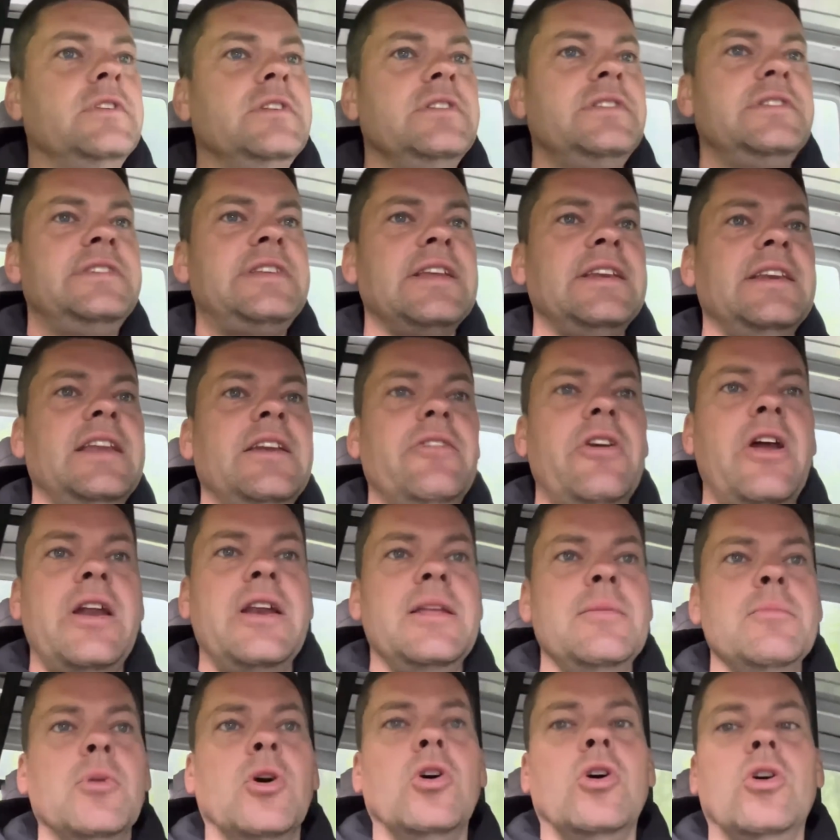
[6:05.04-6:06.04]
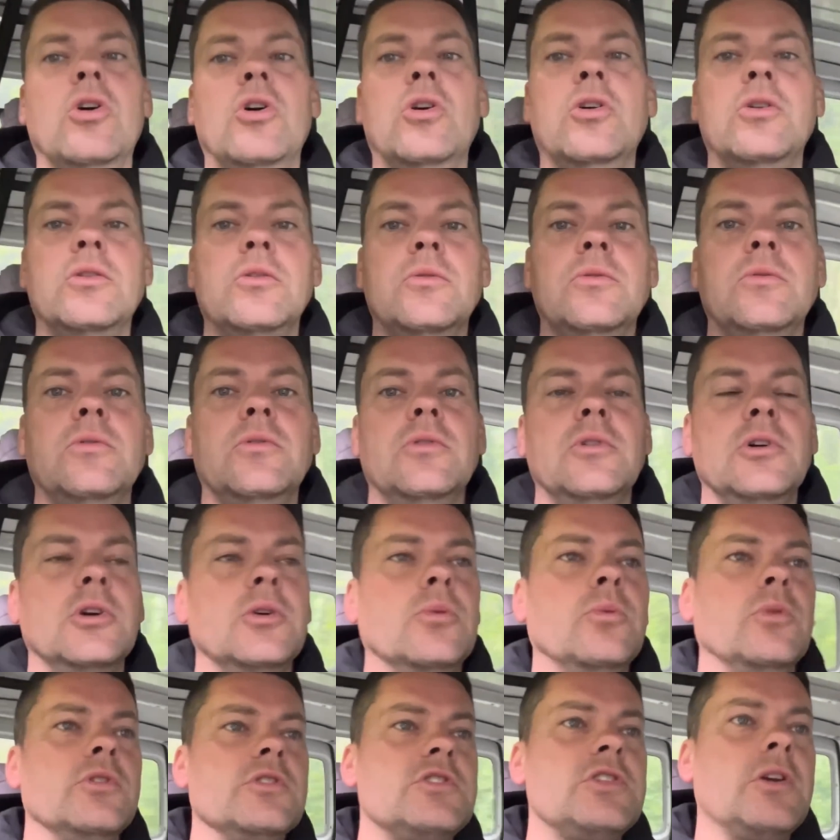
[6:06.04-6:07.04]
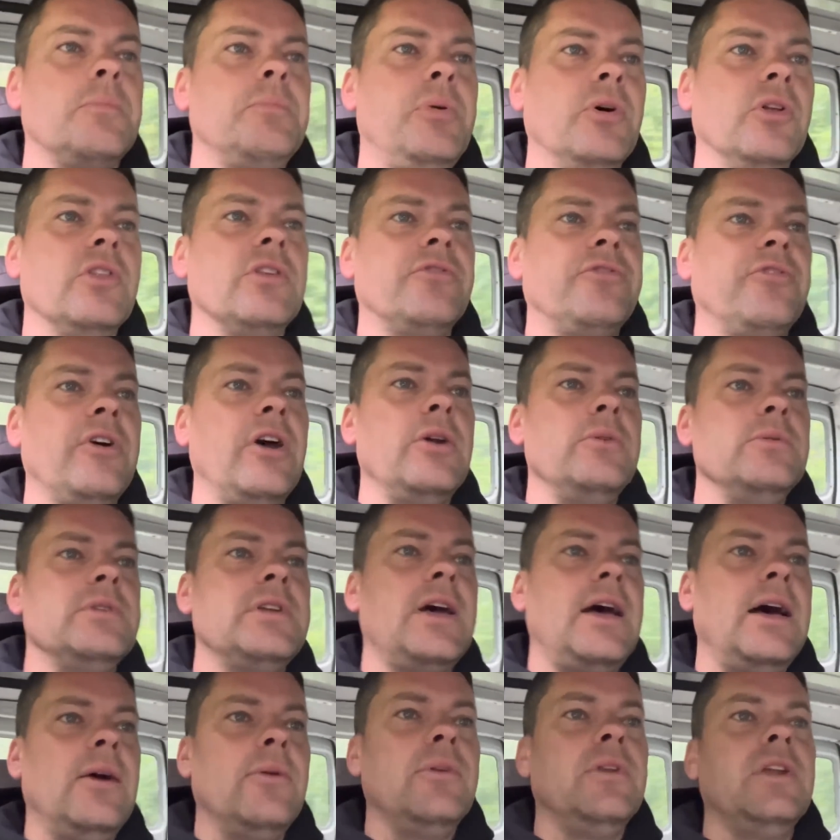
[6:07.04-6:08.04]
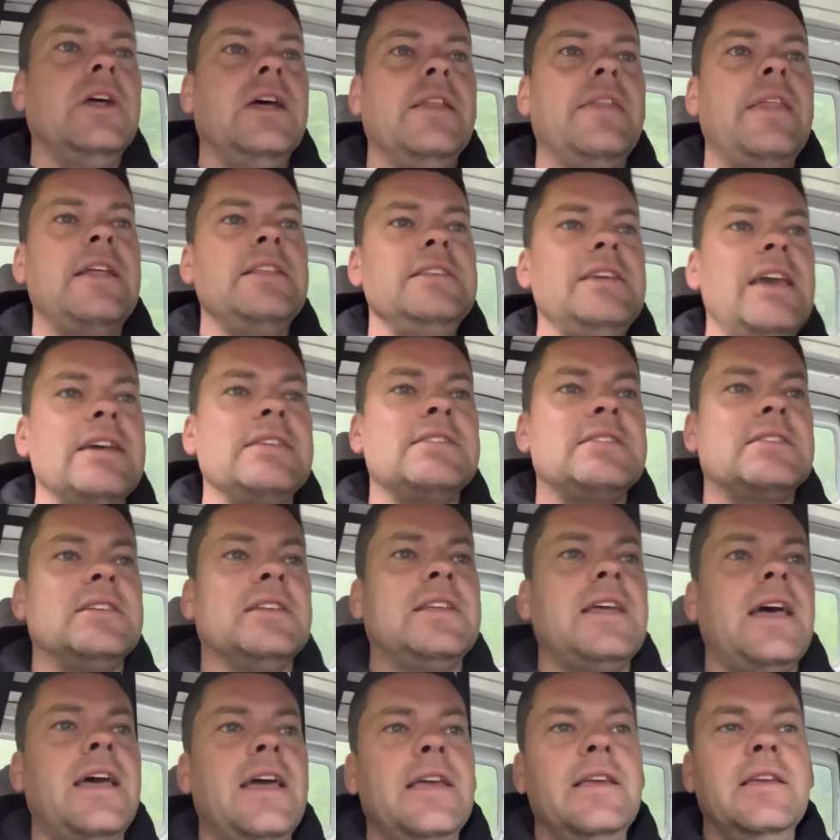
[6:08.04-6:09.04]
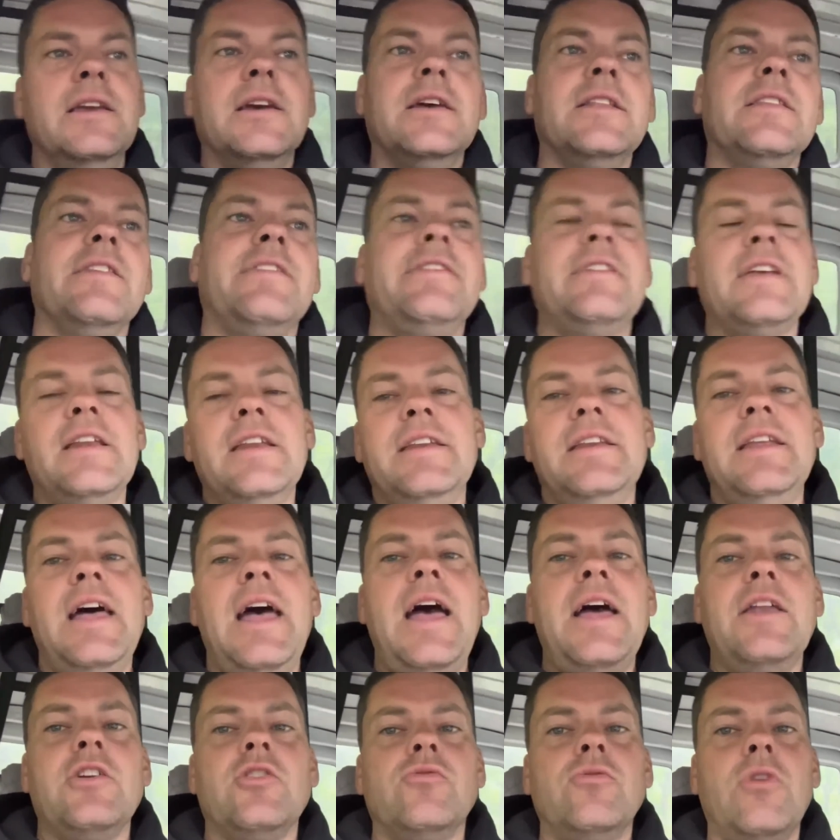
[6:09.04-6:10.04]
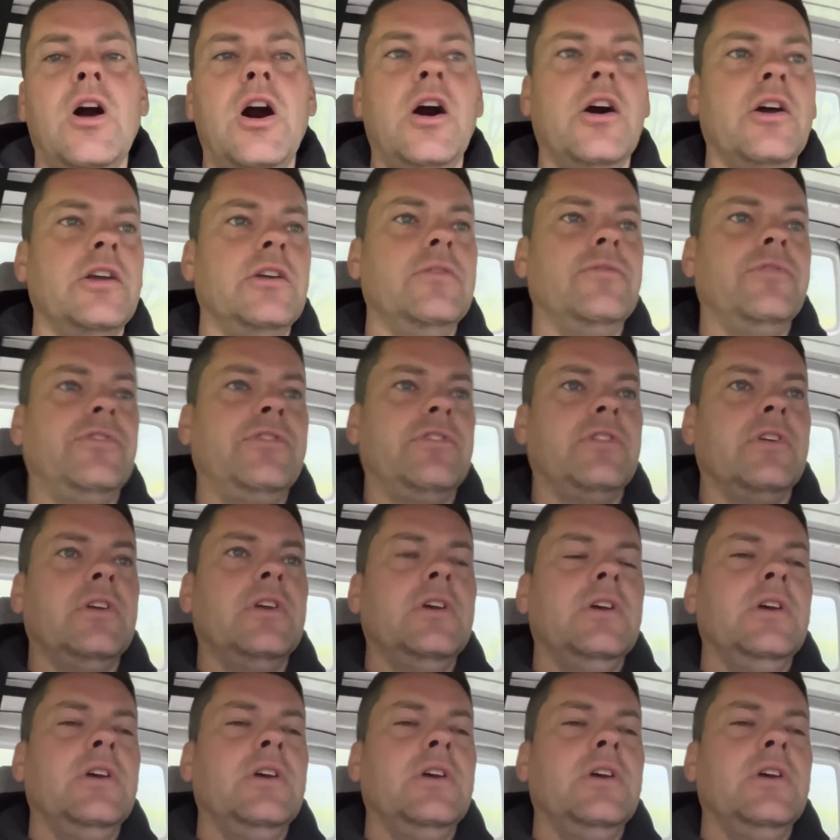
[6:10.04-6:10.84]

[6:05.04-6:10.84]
Didn't hear any more once I put the phone down. Then yesterday the cylinder head arrives.